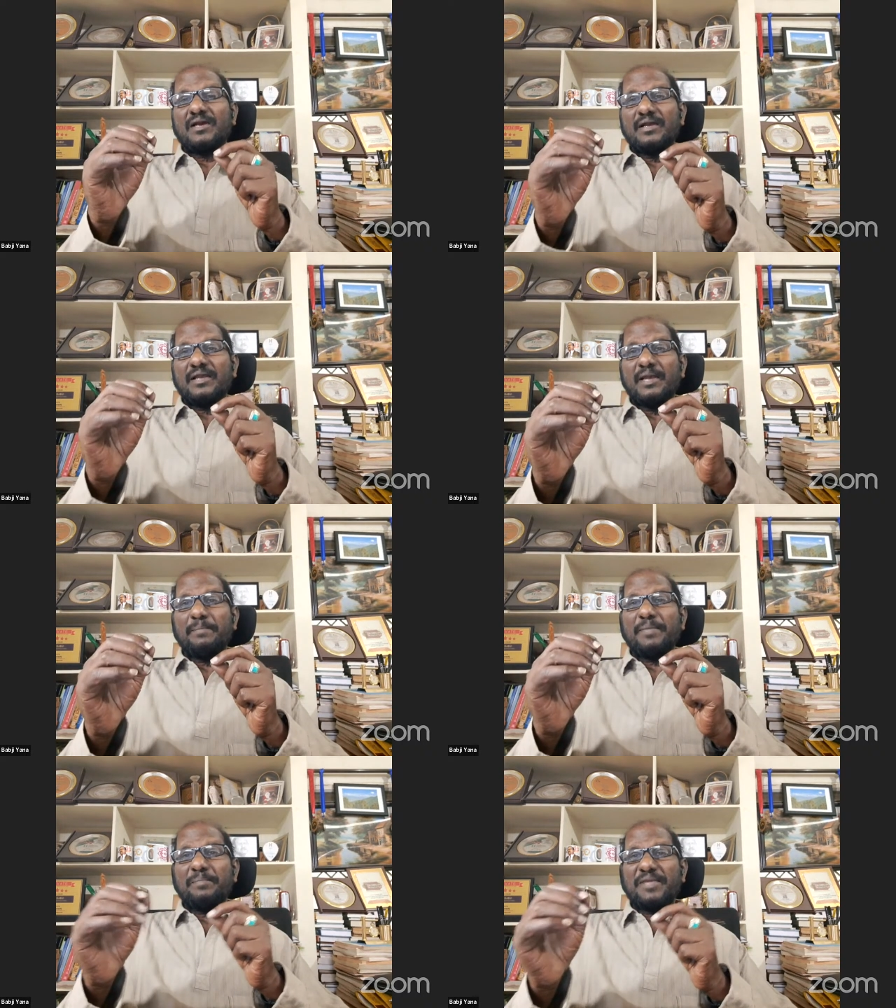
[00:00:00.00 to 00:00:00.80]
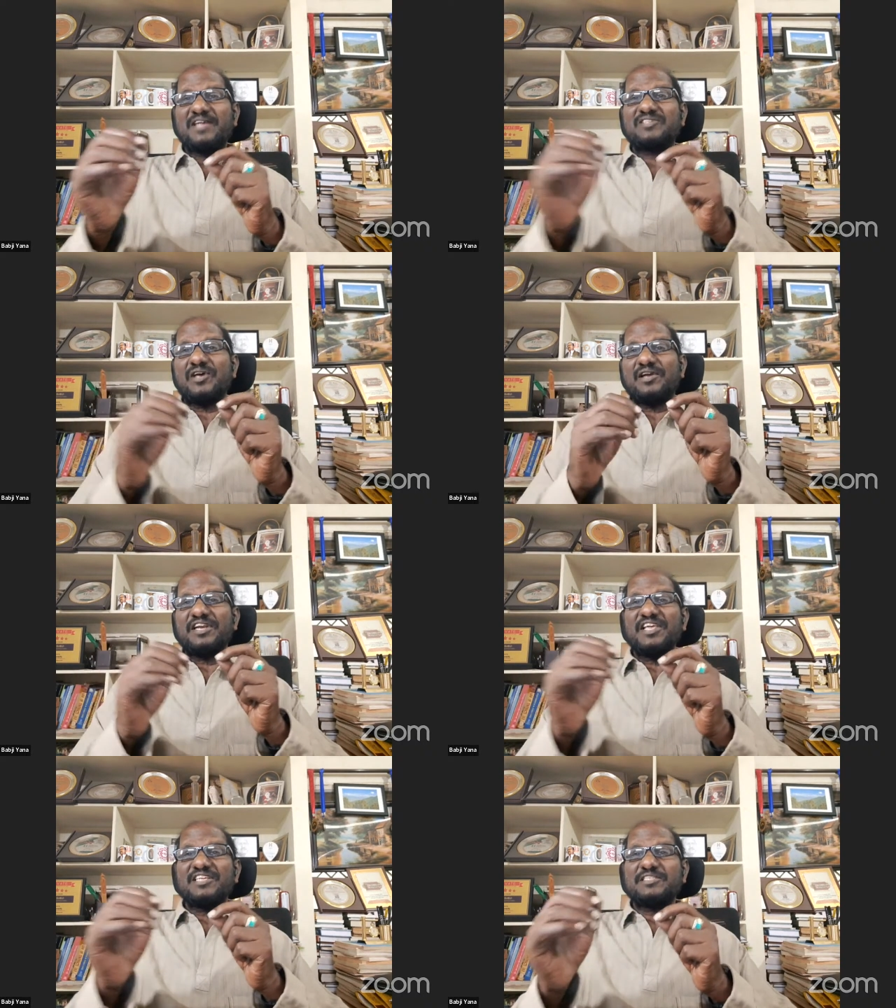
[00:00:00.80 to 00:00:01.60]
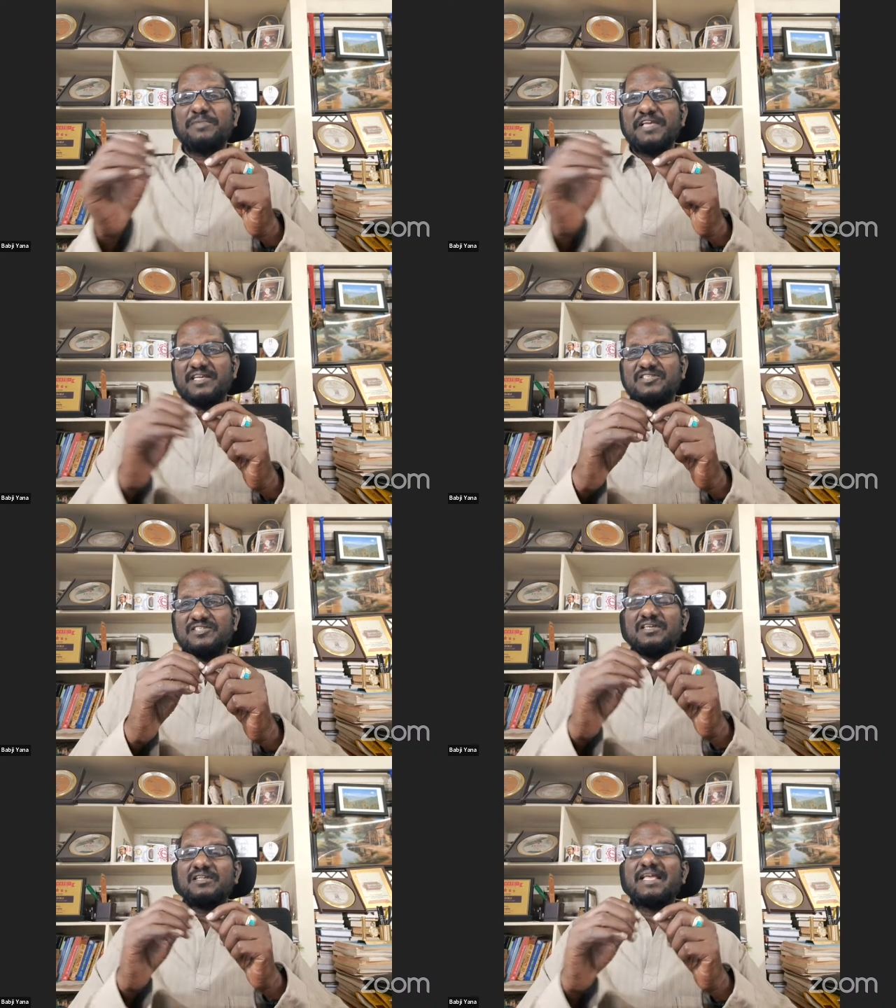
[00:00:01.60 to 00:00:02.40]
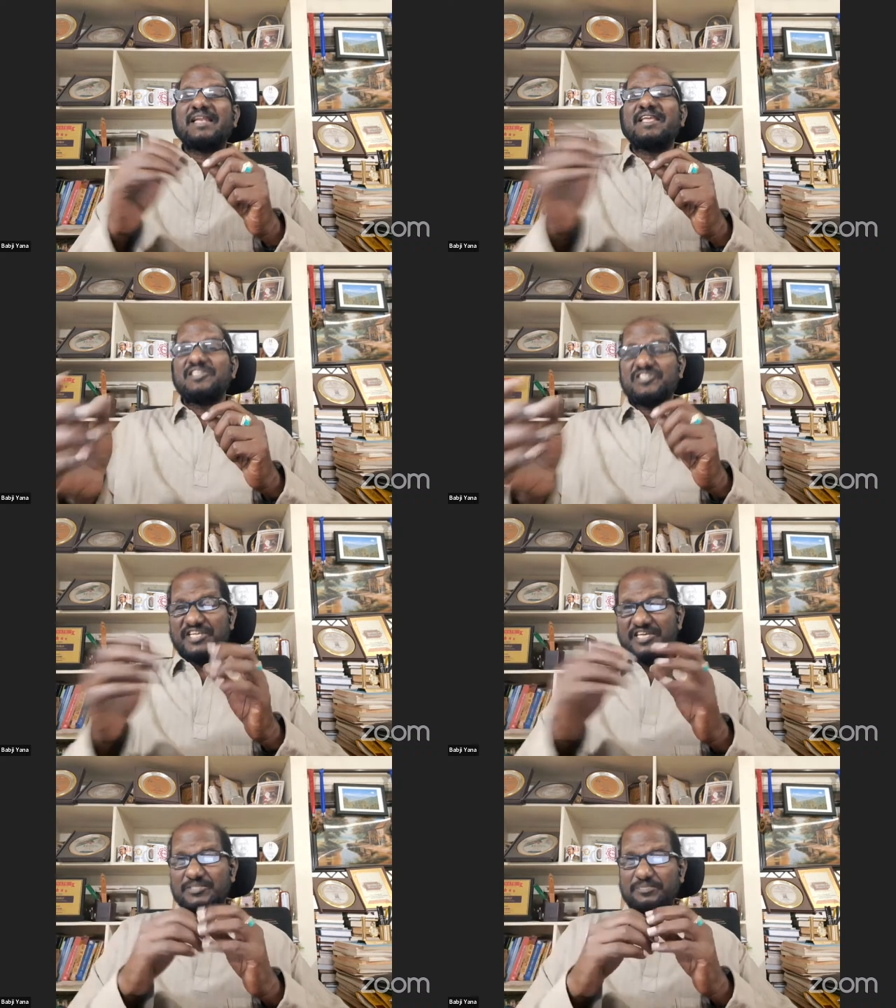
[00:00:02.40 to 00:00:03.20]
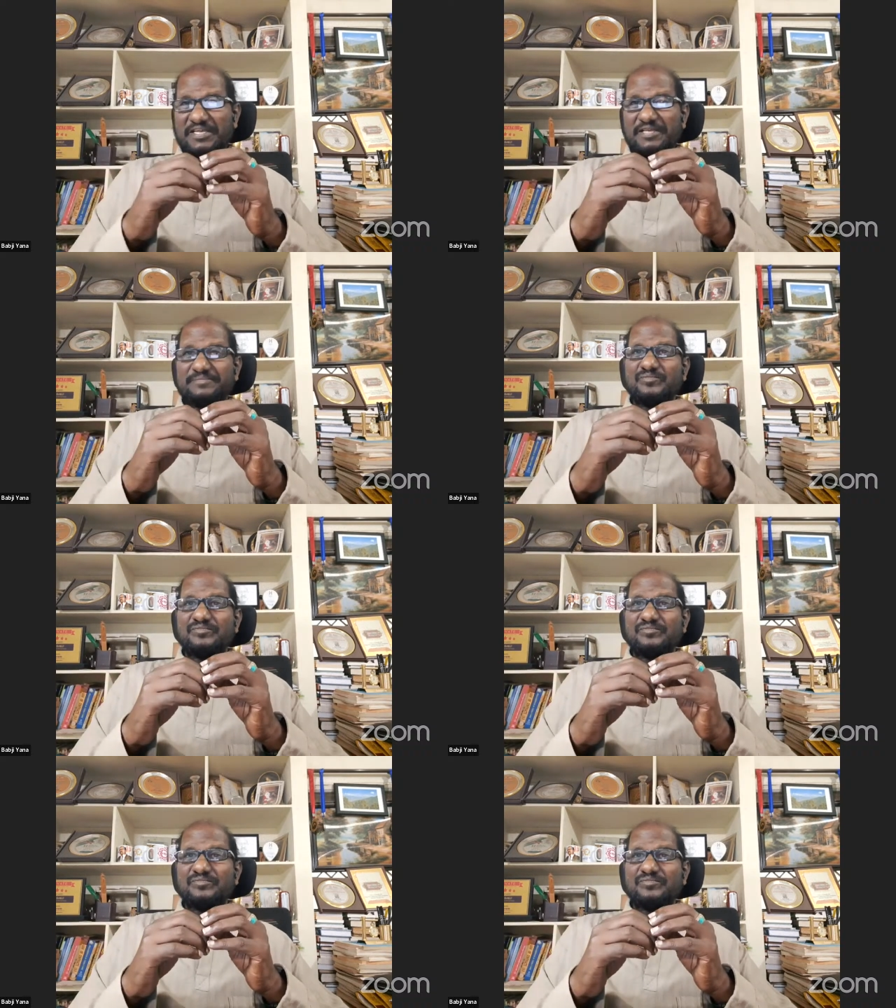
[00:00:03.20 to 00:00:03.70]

APPS or TSPS, then he is DSP.